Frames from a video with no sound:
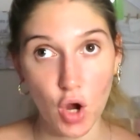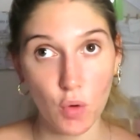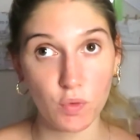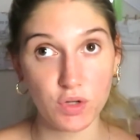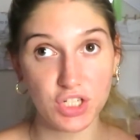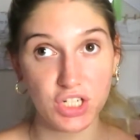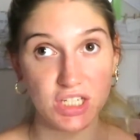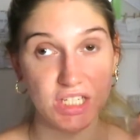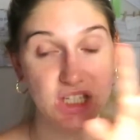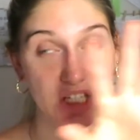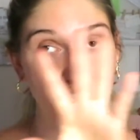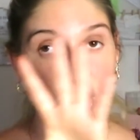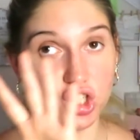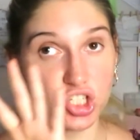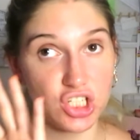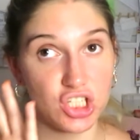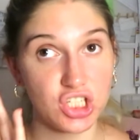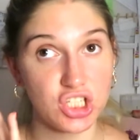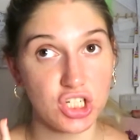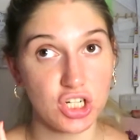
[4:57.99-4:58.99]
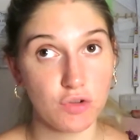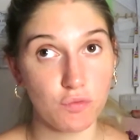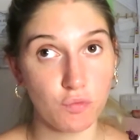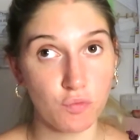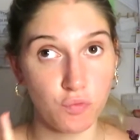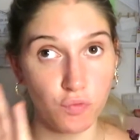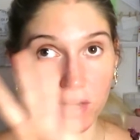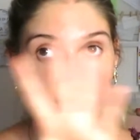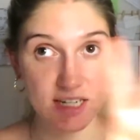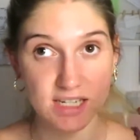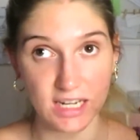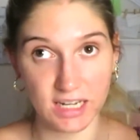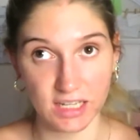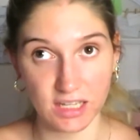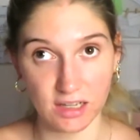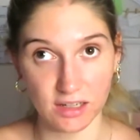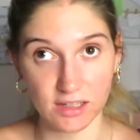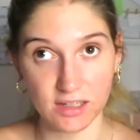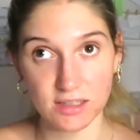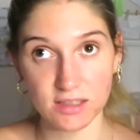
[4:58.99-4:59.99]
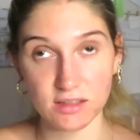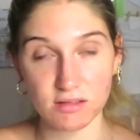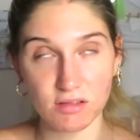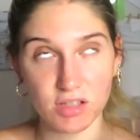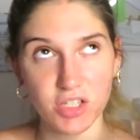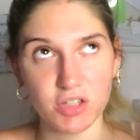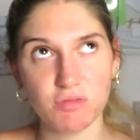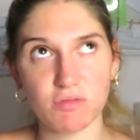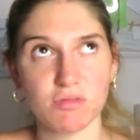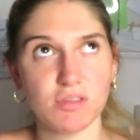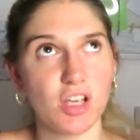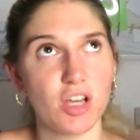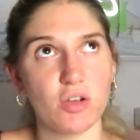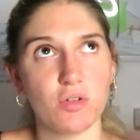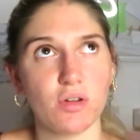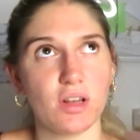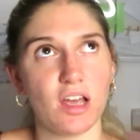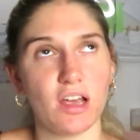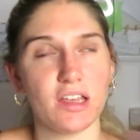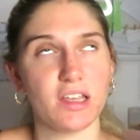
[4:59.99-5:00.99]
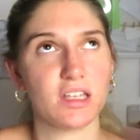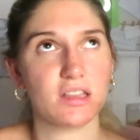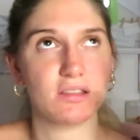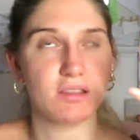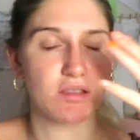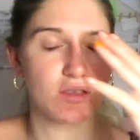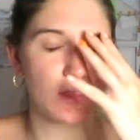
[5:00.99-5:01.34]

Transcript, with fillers: which is just ridiculous no like